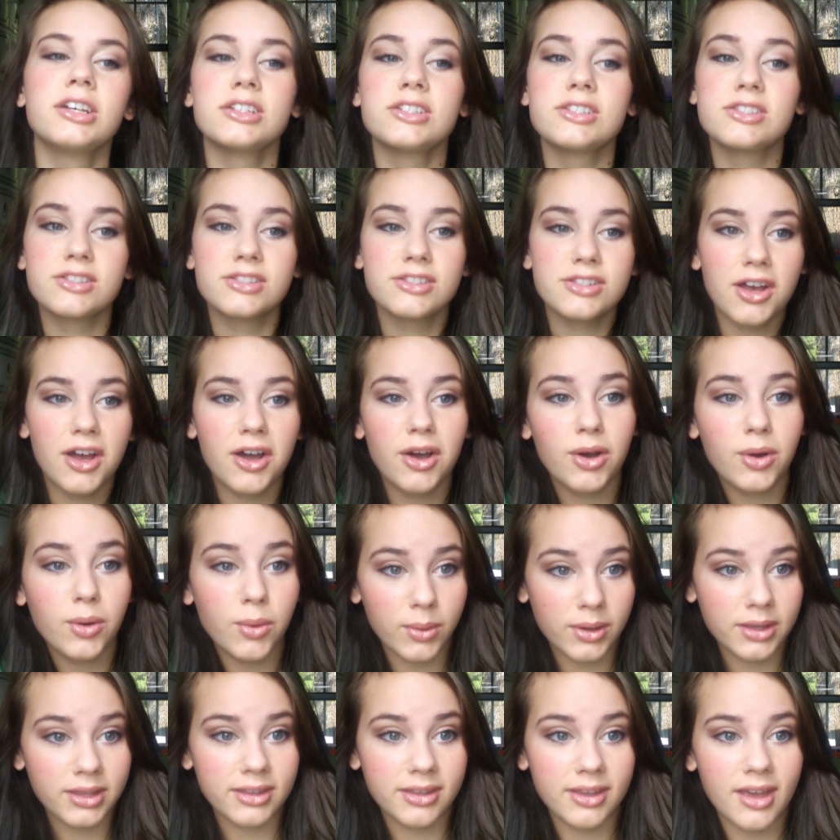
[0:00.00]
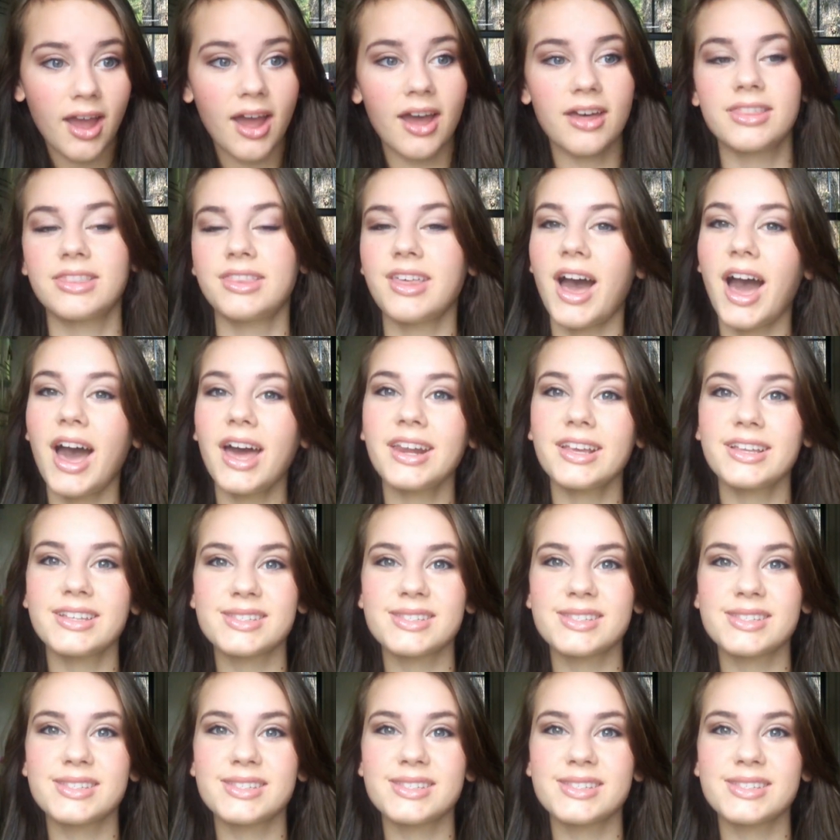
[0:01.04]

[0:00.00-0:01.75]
So, yeah, that